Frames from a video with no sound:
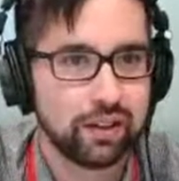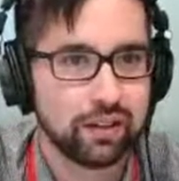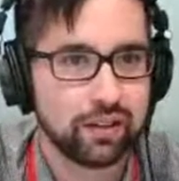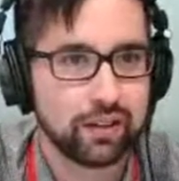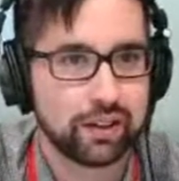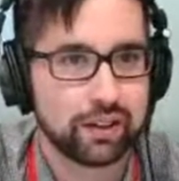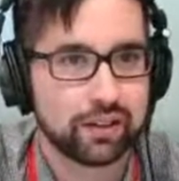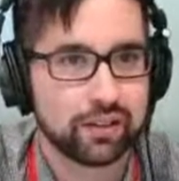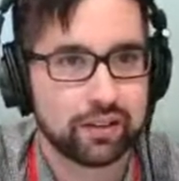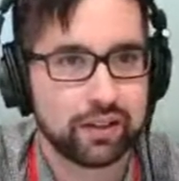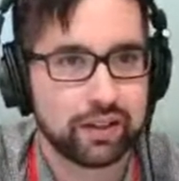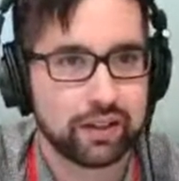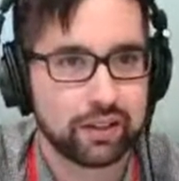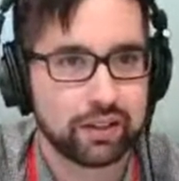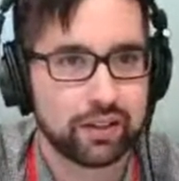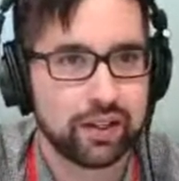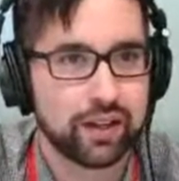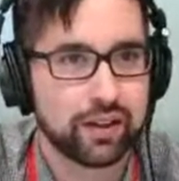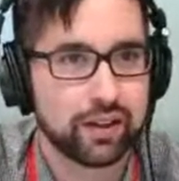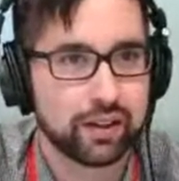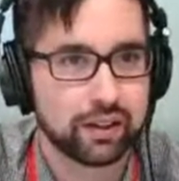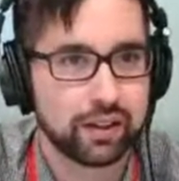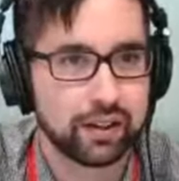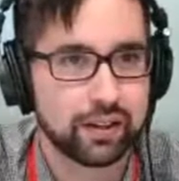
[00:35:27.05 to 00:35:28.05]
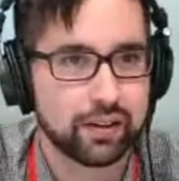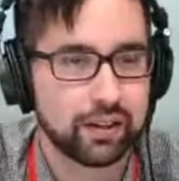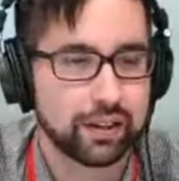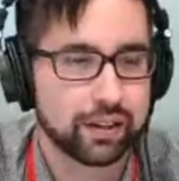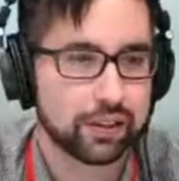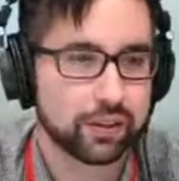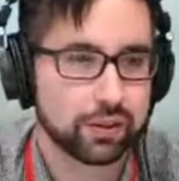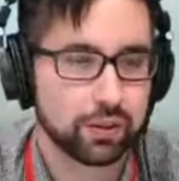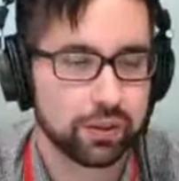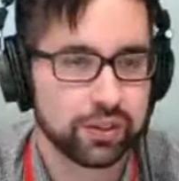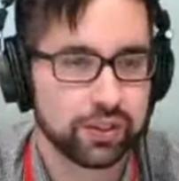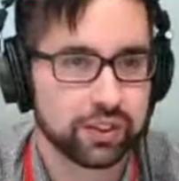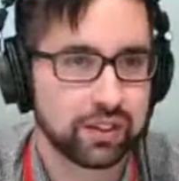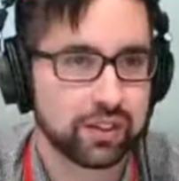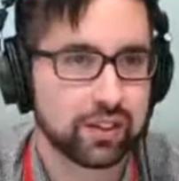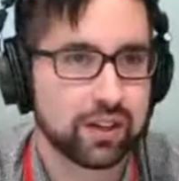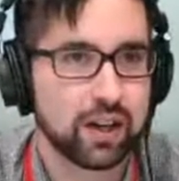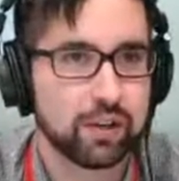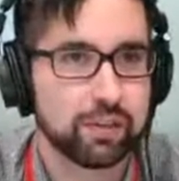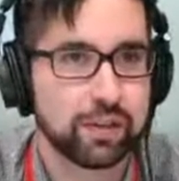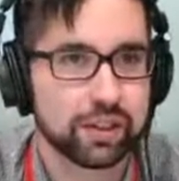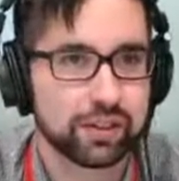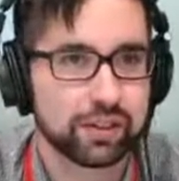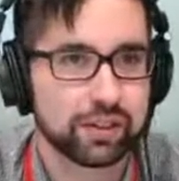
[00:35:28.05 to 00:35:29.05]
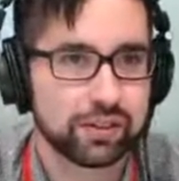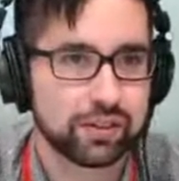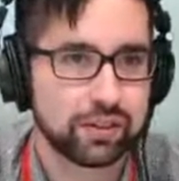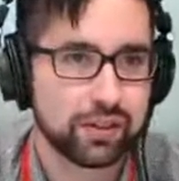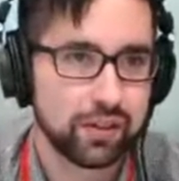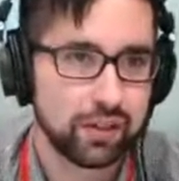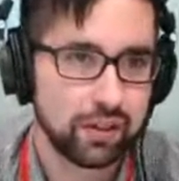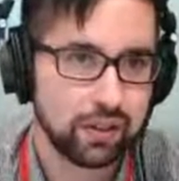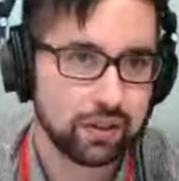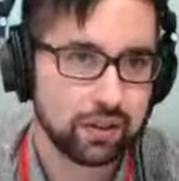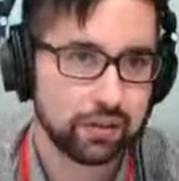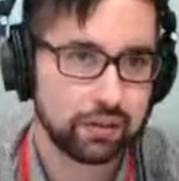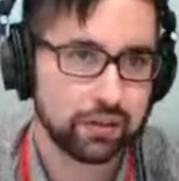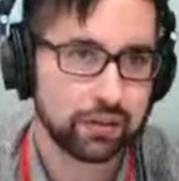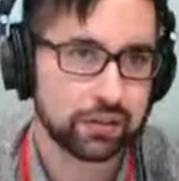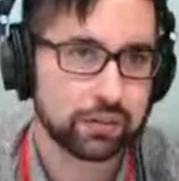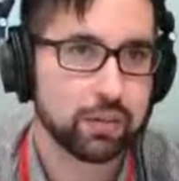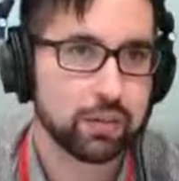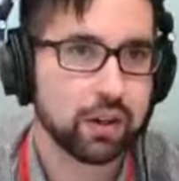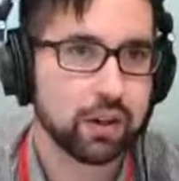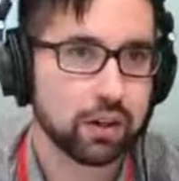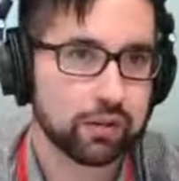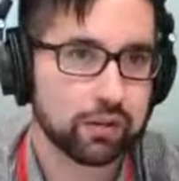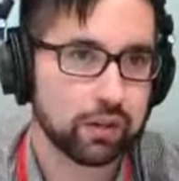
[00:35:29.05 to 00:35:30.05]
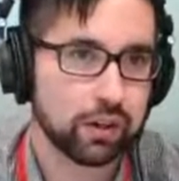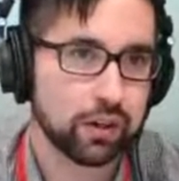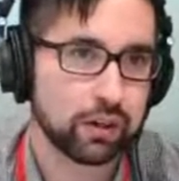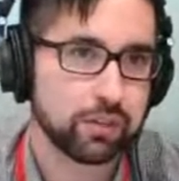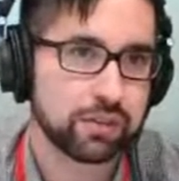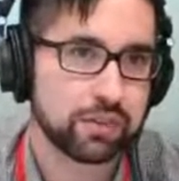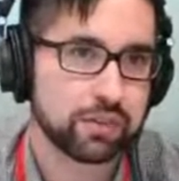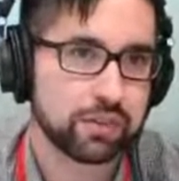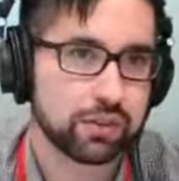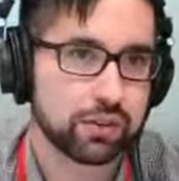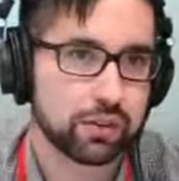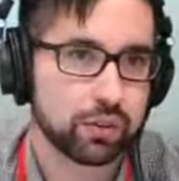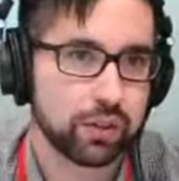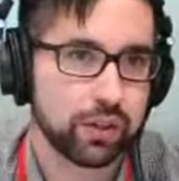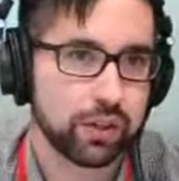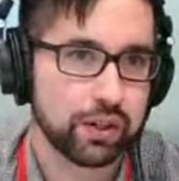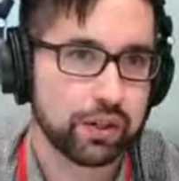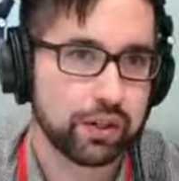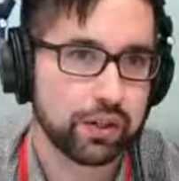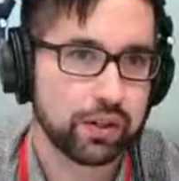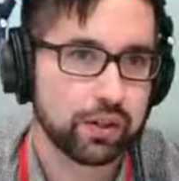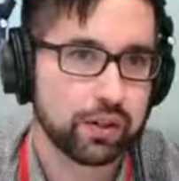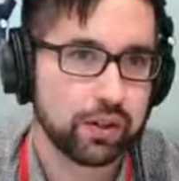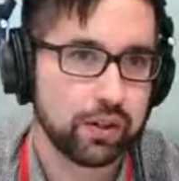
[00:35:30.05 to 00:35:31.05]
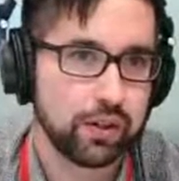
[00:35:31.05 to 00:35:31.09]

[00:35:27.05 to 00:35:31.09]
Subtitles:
Like storage economics for smaller volumes of storage